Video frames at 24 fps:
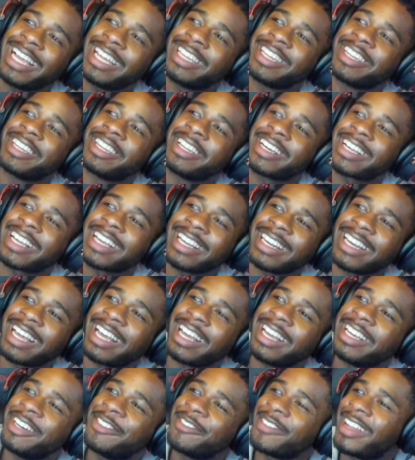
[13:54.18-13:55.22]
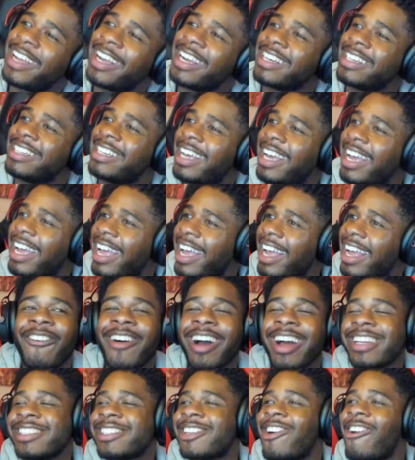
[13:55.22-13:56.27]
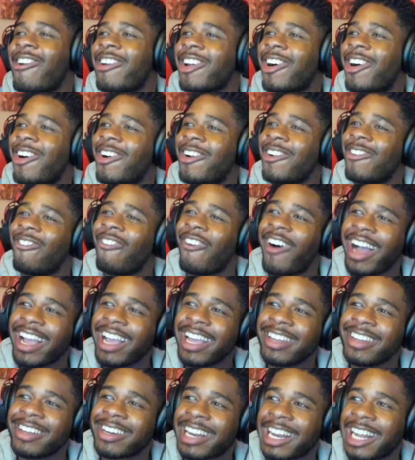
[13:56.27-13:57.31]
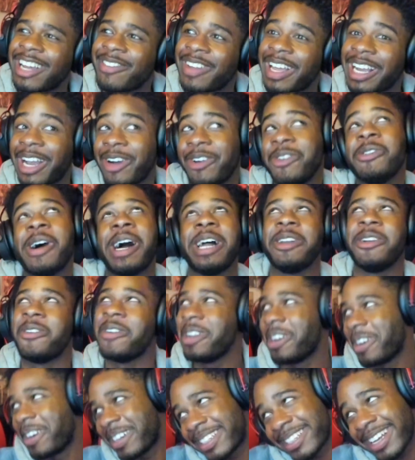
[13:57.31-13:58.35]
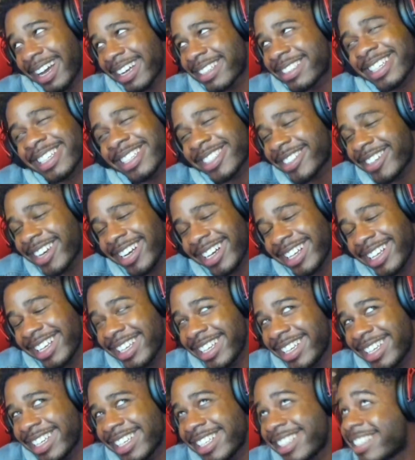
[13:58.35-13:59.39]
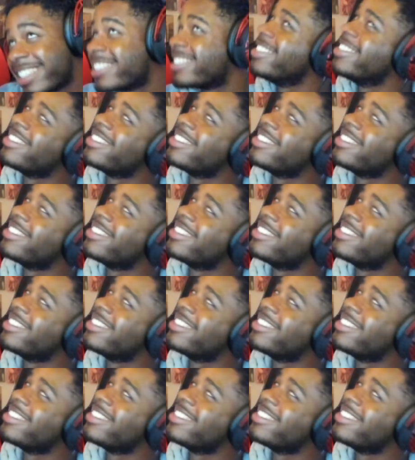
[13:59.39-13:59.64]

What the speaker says: Why are you looking at him like that? What is going on? Why are you looking at him like, oh, I know what your toxic trait is.